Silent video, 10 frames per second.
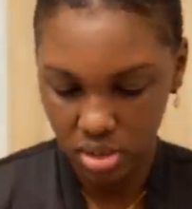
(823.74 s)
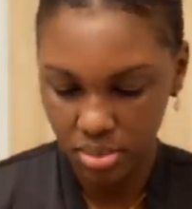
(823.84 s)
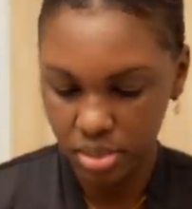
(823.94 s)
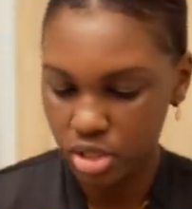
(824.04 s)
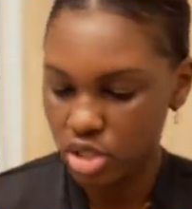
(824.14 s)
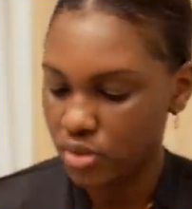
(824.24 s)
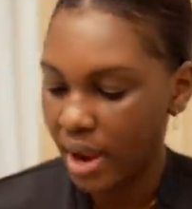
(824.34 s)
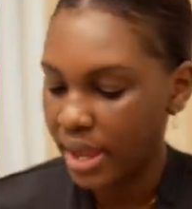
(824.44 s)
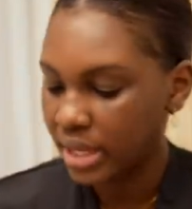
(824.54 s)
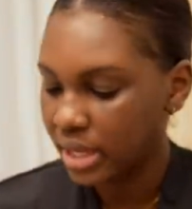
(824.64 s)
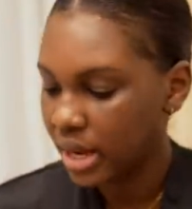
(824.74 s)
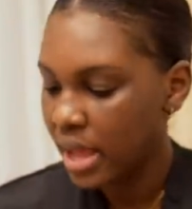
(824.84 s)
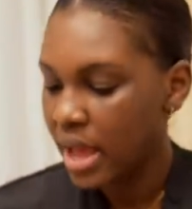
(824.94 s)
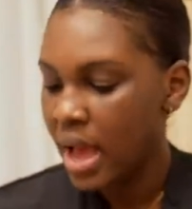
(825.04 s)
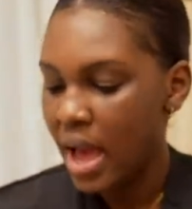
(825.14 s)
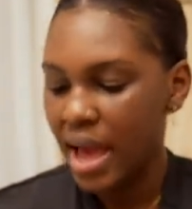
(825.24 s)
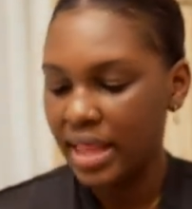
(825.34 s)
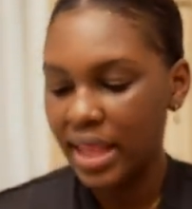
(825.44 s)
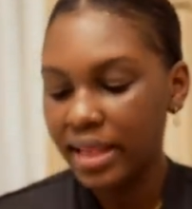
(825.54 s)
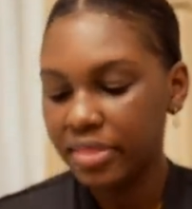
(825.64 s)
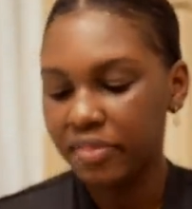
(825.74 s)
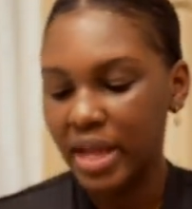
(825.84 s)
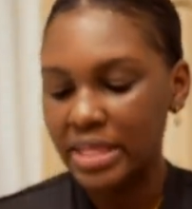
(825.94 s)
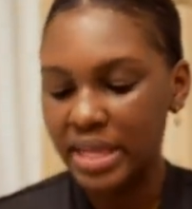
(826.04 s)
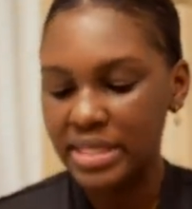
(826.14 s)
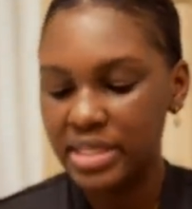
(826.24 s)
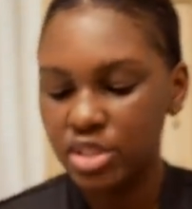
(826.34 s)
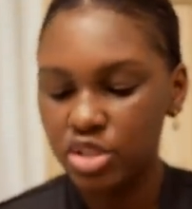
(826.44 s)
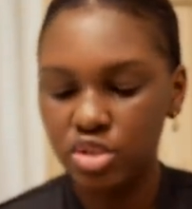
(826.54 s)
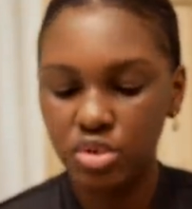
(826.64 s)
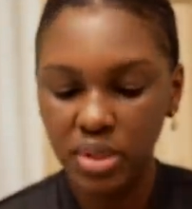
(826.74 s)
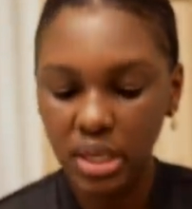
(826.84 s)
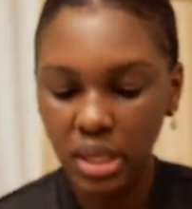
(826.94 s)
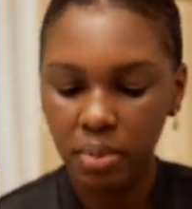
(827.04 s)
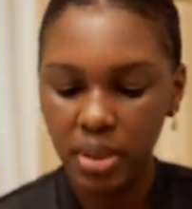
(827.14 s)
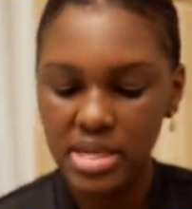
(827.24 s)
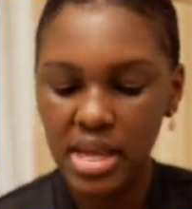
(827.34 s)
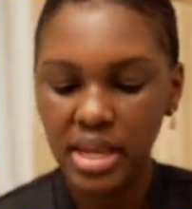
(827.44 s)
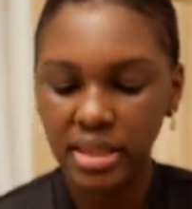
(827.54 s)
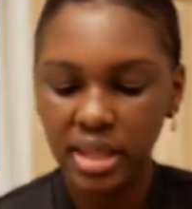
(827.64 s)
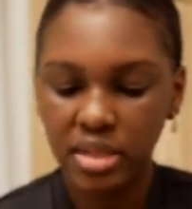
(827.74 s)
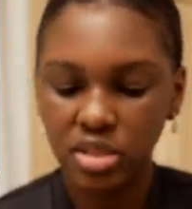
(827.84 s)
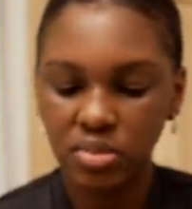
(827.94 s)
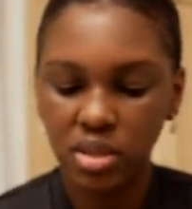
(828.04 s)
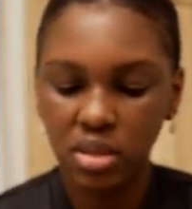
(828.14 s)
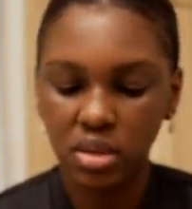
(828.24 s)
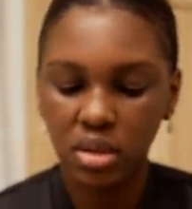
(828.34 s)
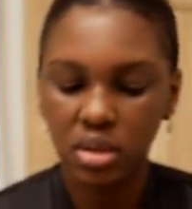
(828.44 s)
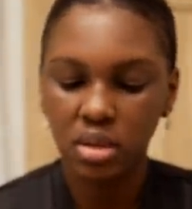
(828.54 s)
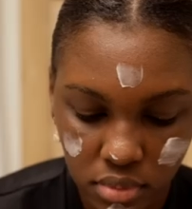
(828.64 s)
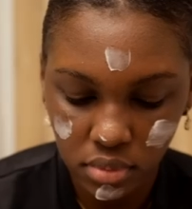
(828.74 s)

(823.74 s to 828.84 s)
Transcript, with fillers: I'm gonna try it. I like the fact that it says dewy because I like that dewy look.